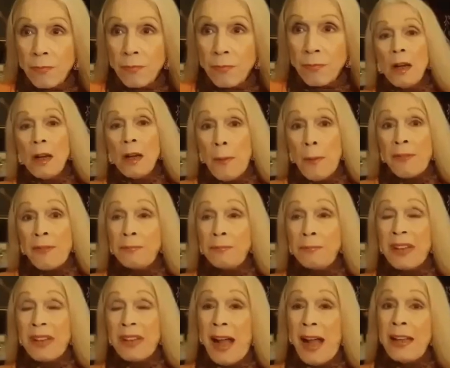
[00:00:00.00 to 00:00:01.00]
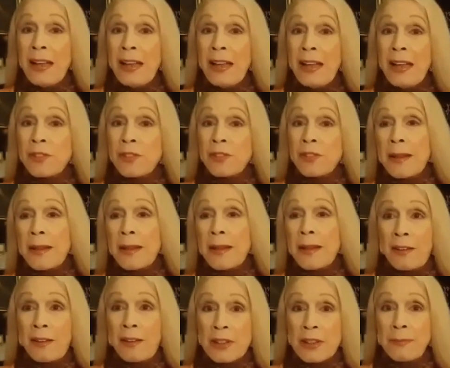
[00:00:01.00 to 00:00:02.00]
However, I have sat
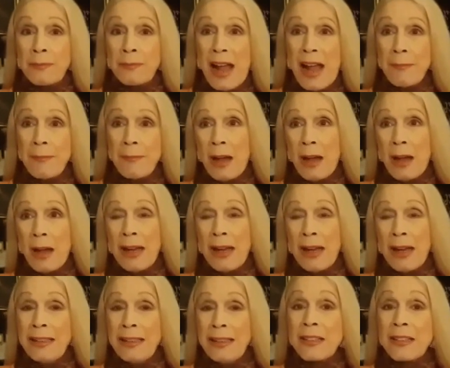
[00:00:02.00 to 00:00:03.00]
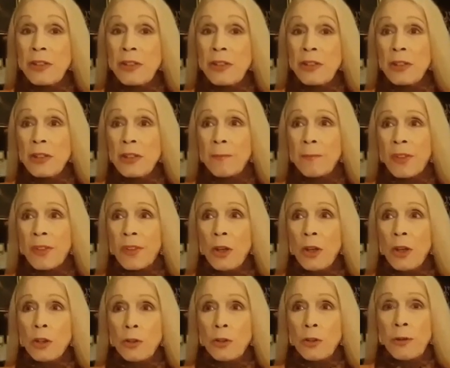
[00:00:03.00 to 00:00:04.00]
back for some time now and listened
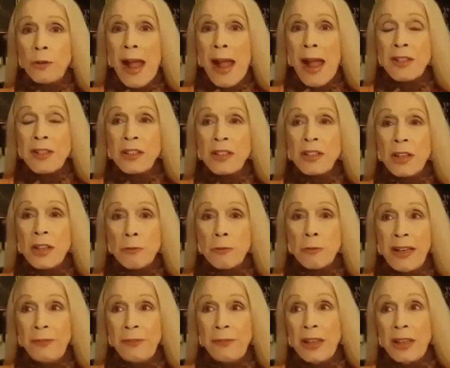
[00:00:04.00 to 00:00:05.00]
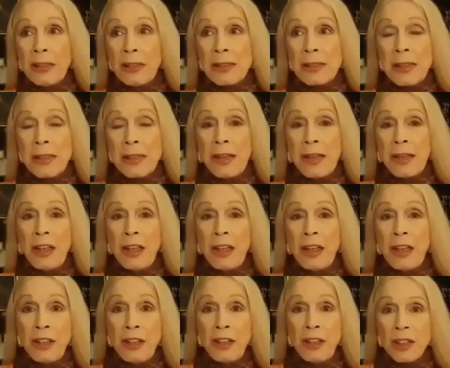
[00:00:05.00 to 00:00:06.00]
to the rantings and ravings and
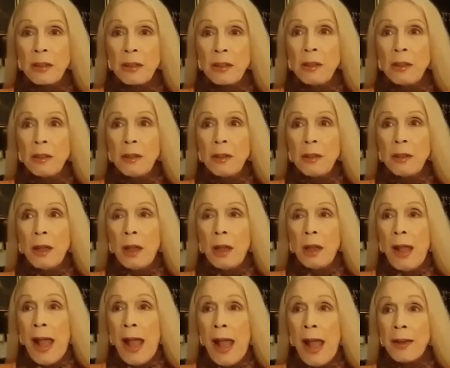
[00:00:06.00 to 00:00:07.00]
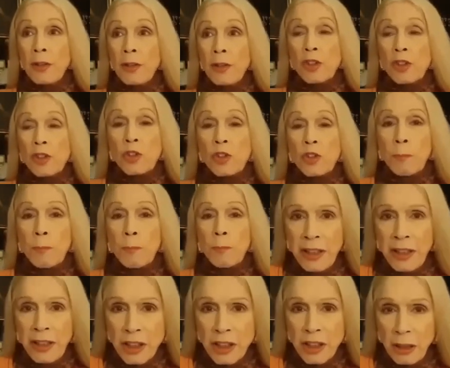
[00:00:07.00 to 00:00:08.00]
idiocy and
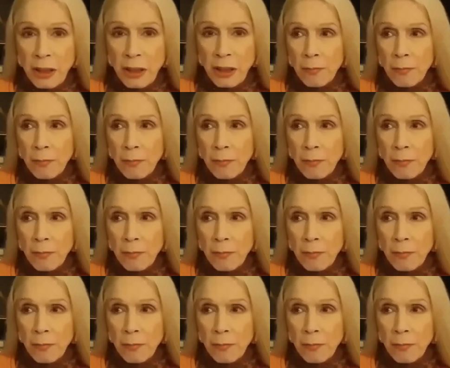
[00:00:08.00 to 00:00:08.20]
stupidity